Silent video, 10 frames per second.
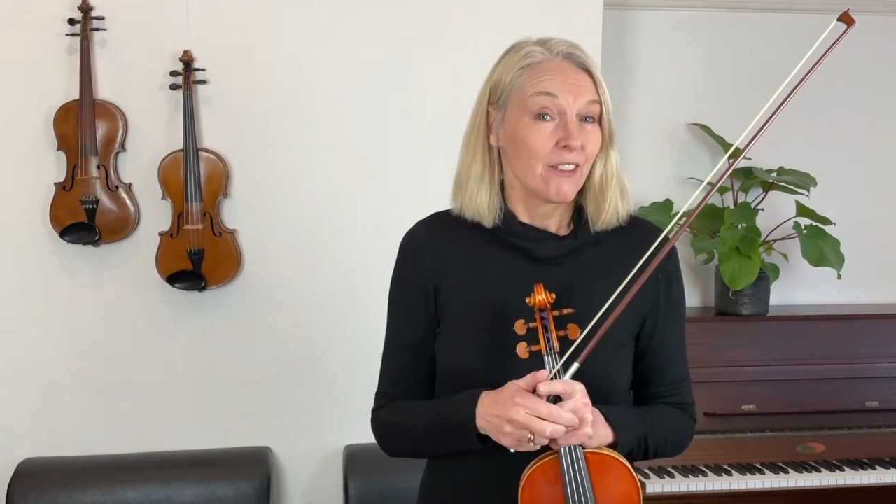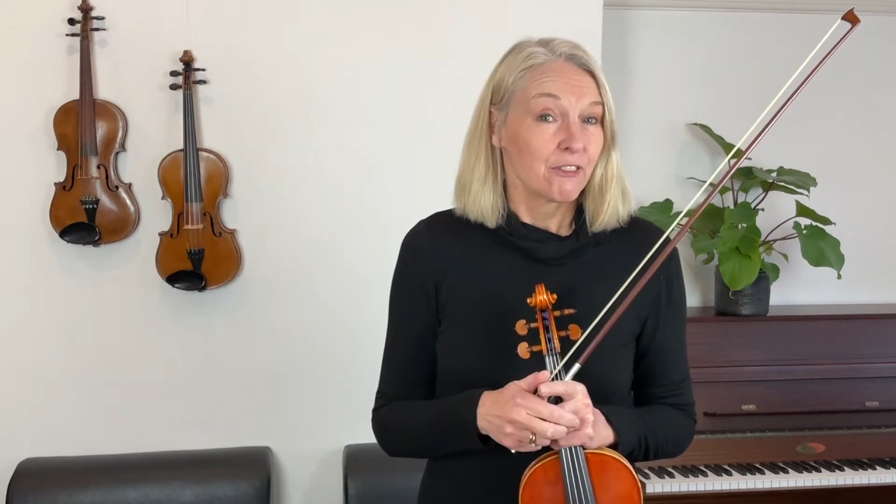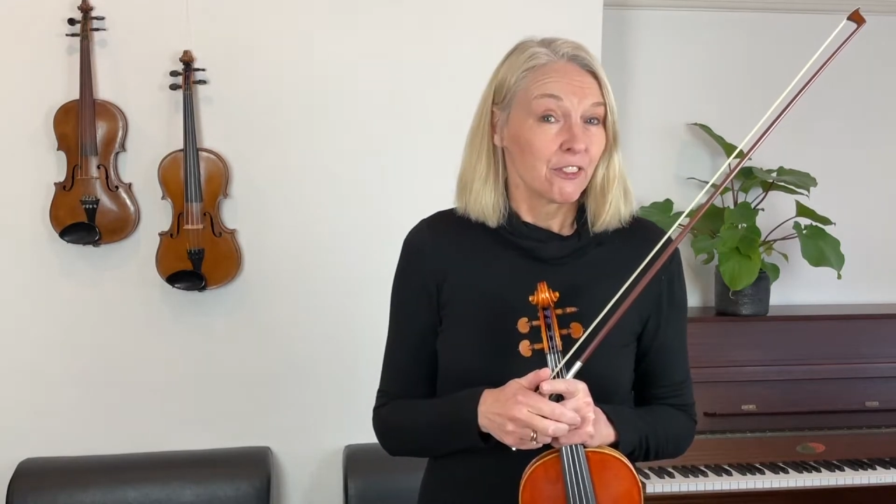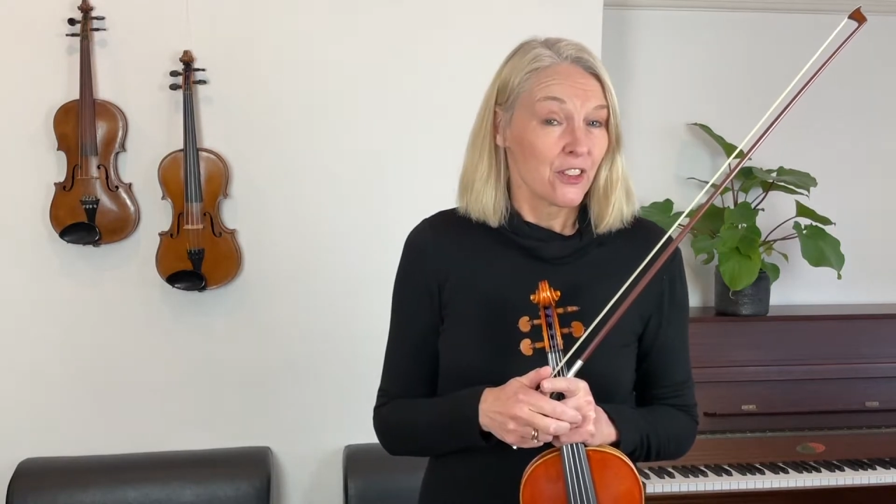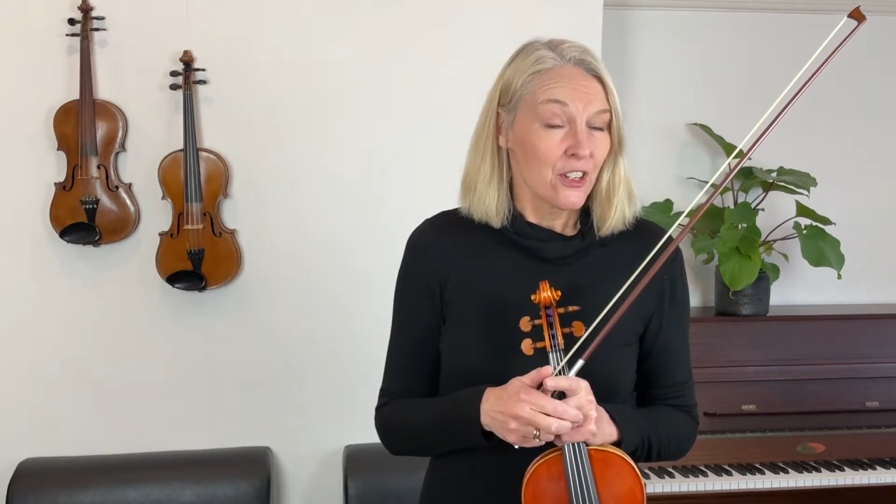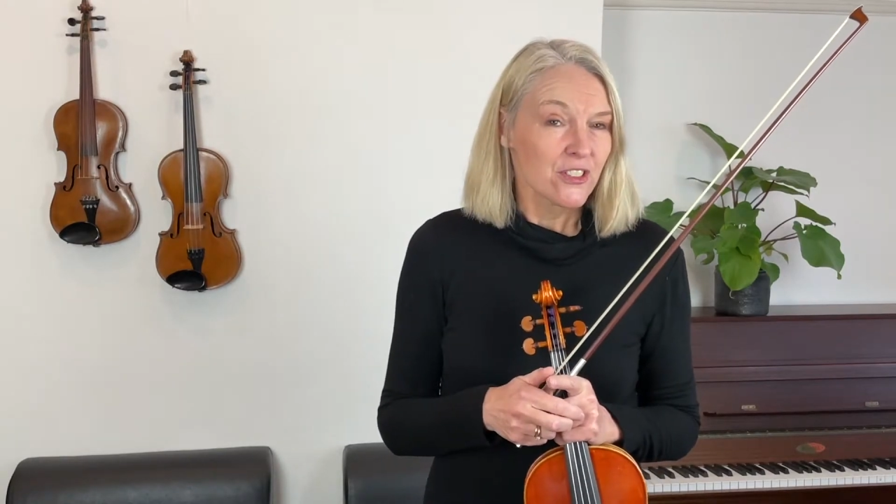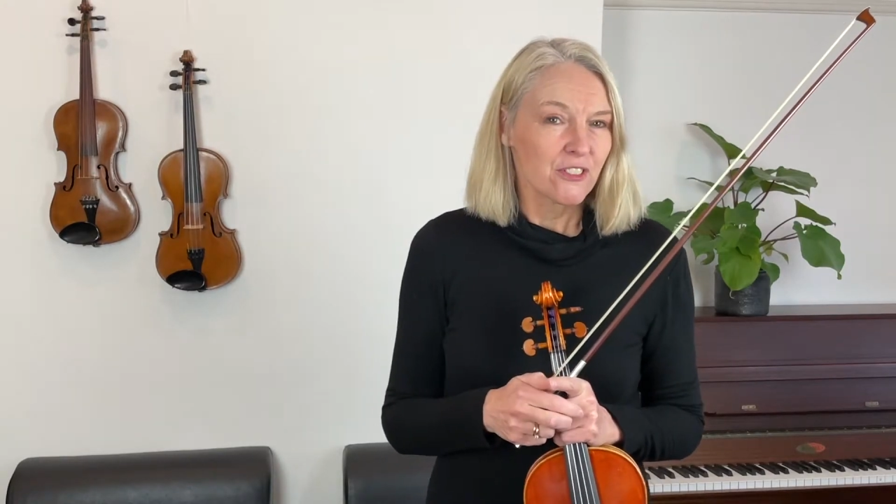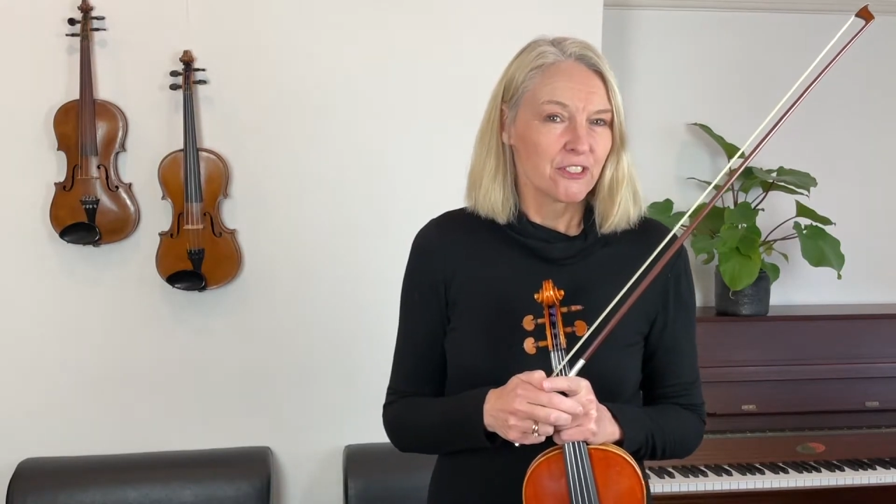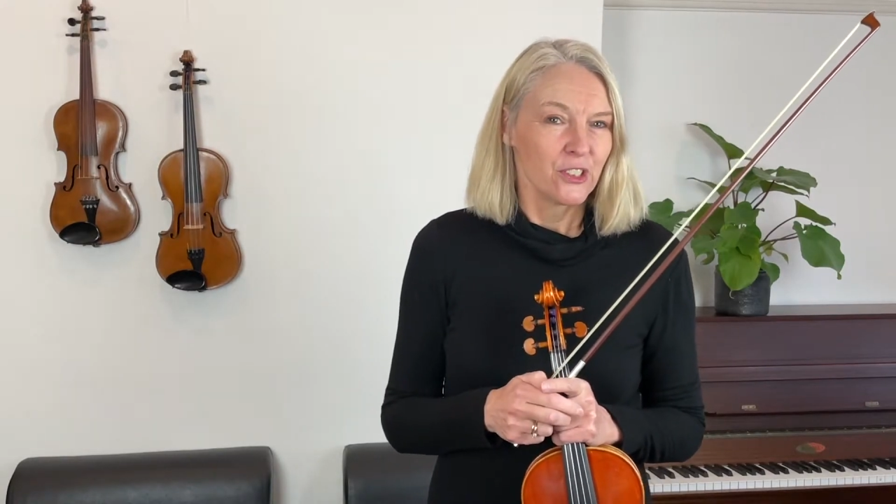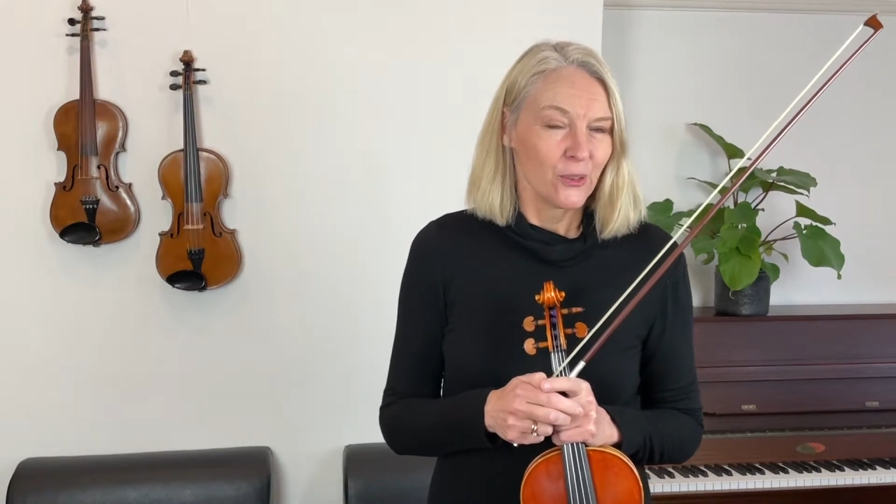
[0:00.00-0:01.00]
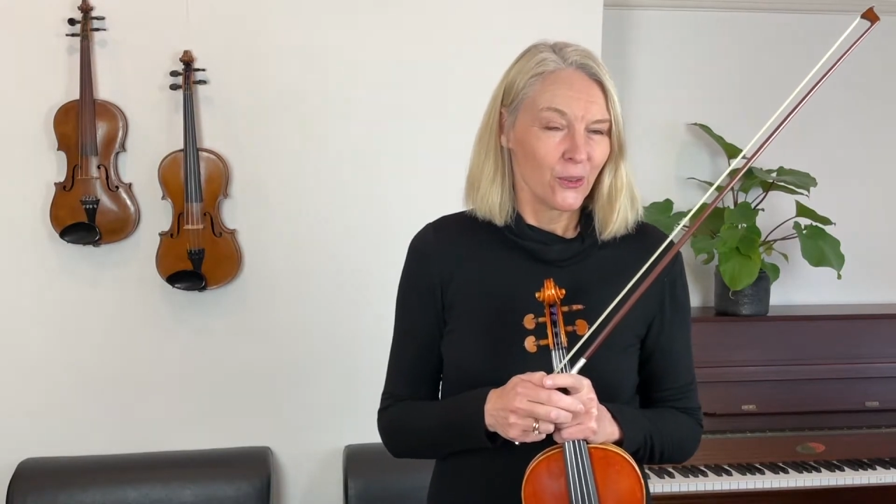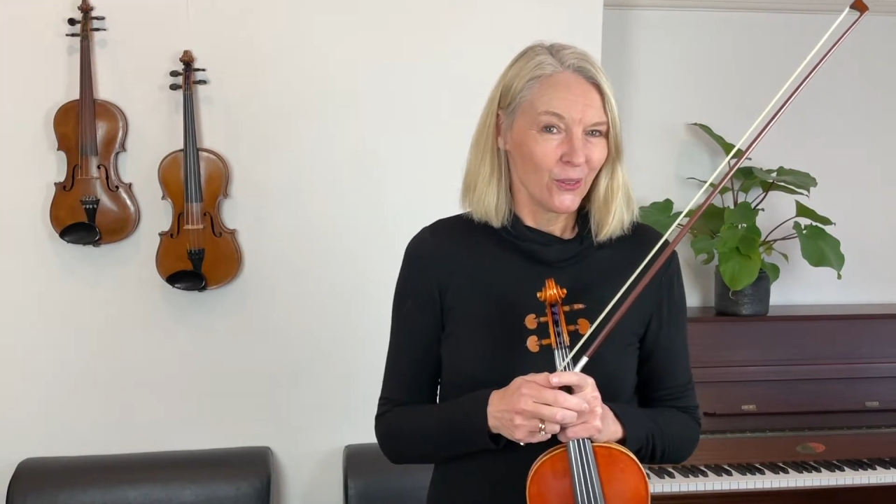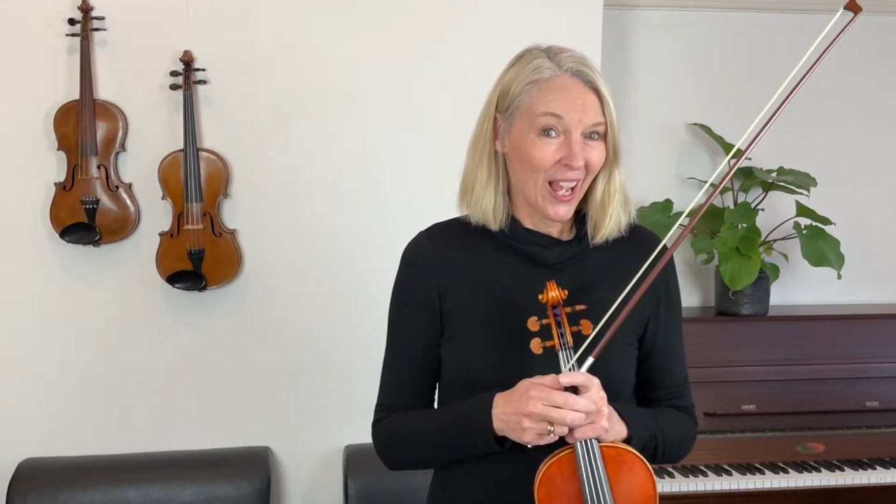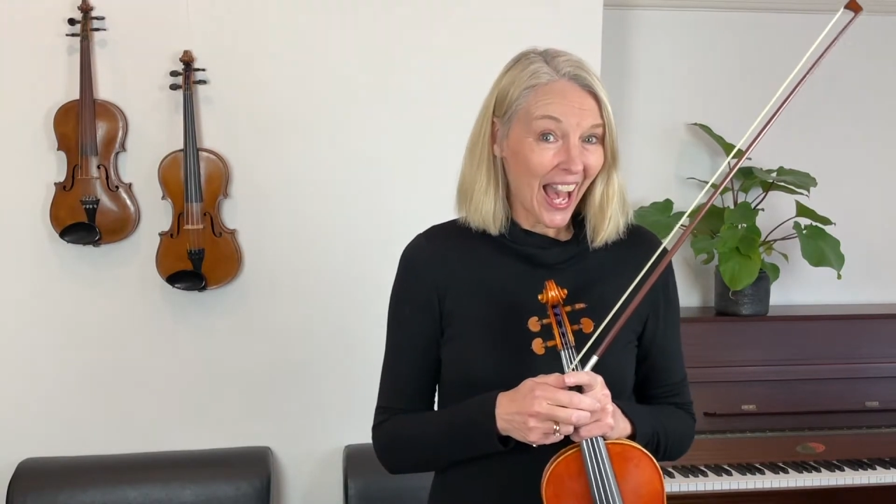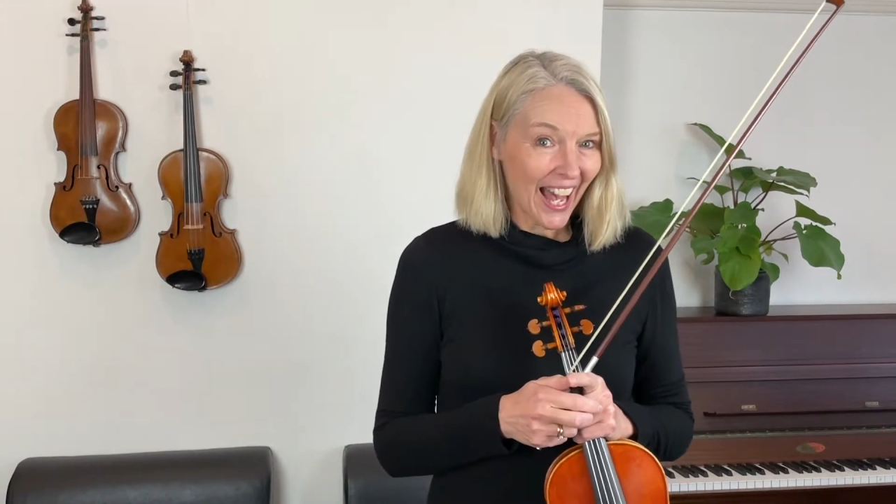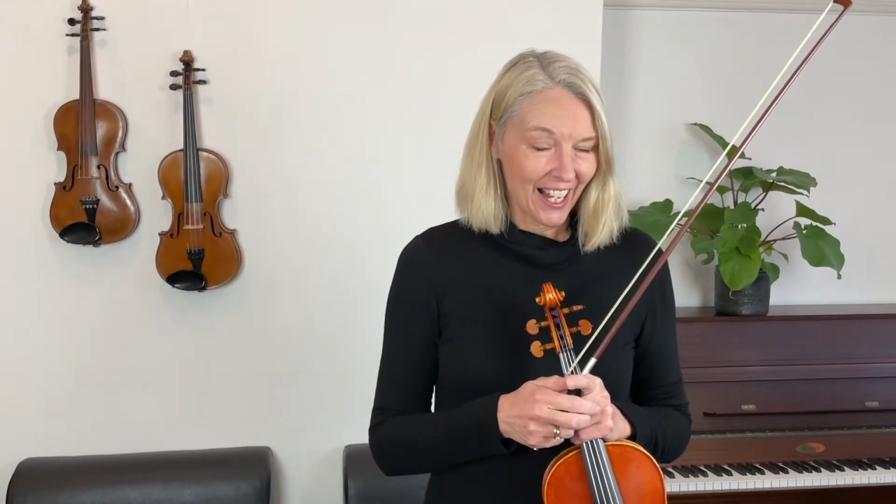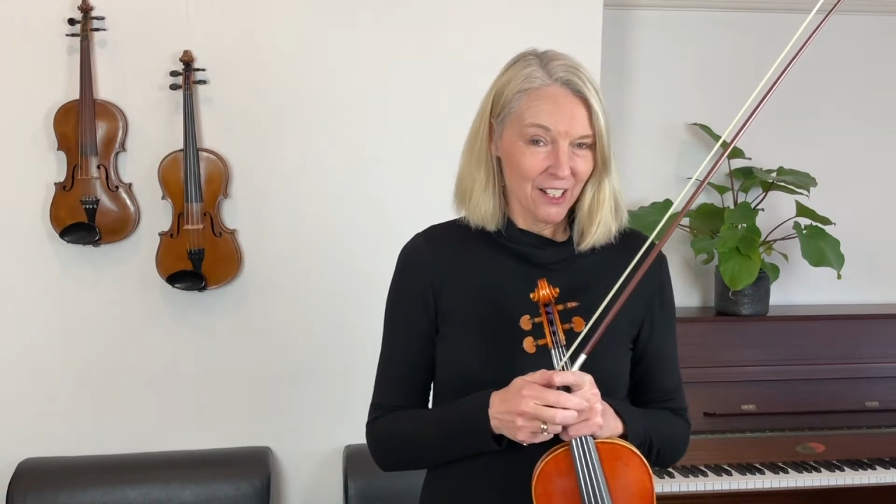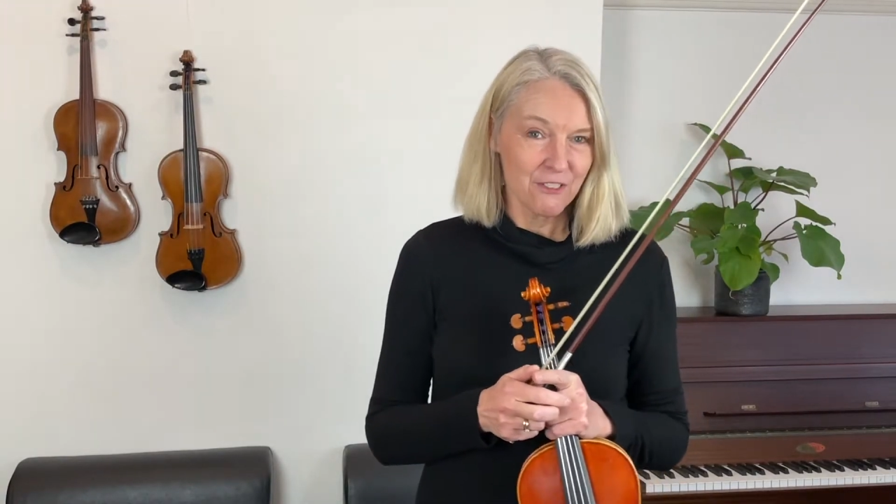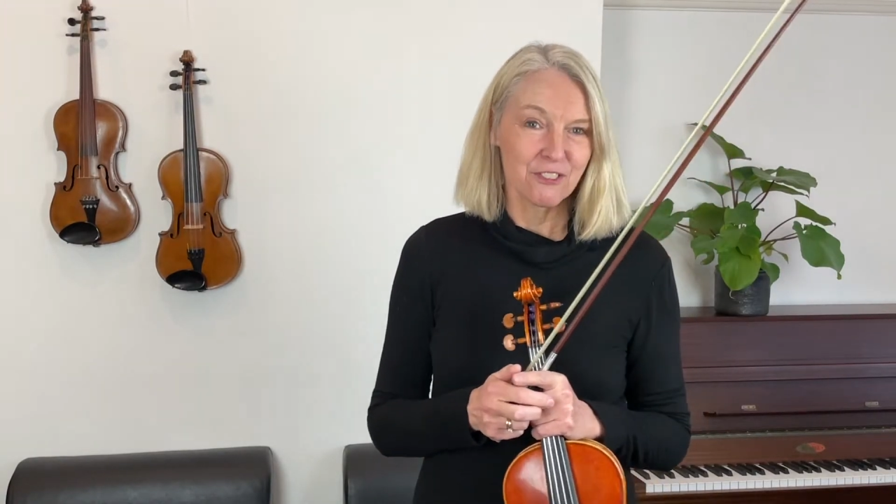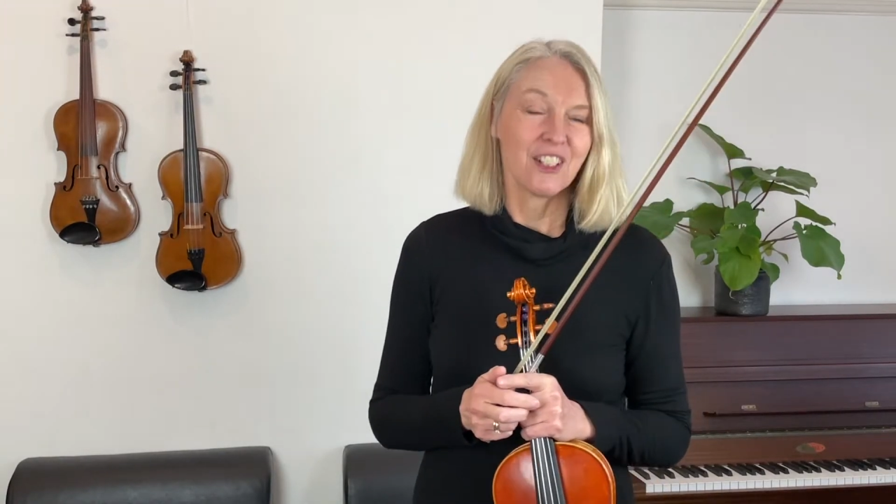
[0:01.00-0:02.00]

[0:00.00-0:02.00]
For those of you who have,